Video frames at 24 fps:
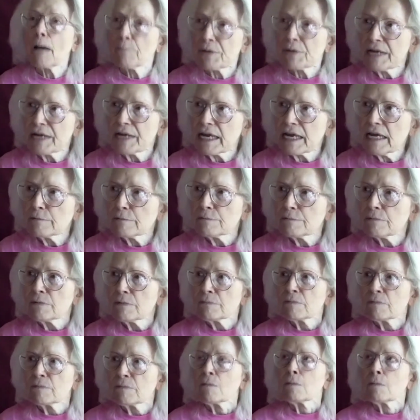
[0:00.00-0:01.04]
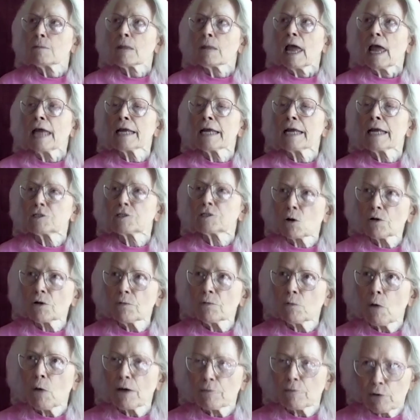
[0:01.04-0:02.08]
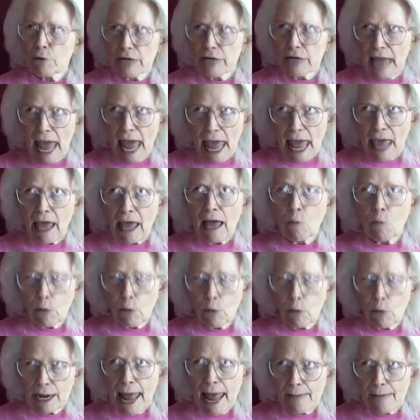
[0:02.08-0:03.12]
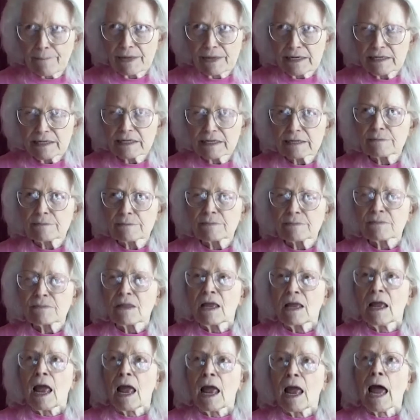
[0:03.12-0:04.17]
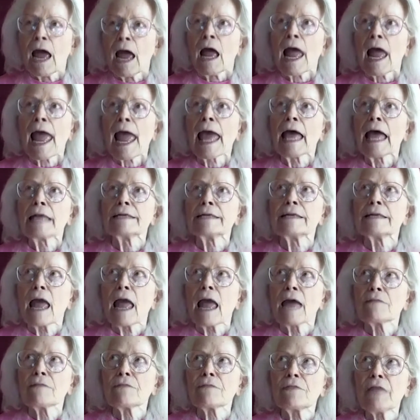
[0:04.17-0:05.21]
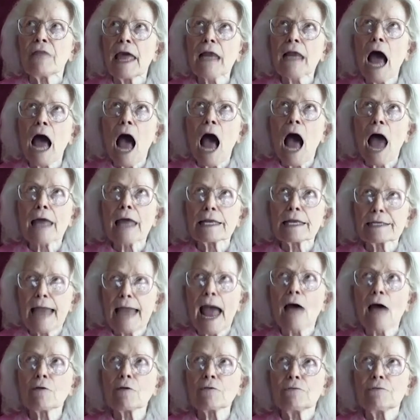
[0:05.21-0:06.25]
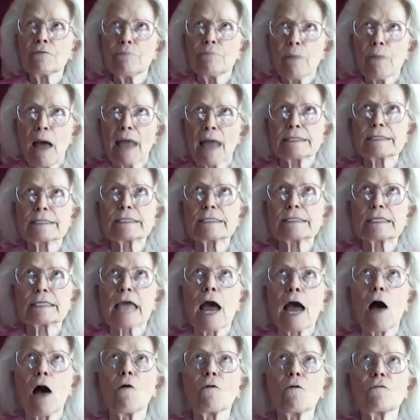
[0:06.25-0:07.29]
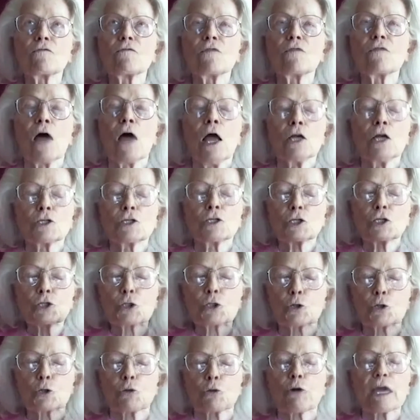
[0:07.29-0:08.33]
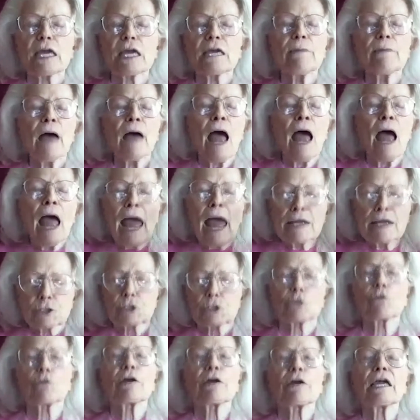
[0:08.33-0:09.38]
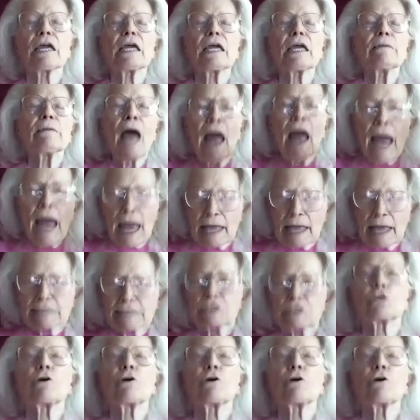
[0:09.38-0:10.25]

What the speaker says: company and I told them what happened, and then I allowed myself to scream and scream and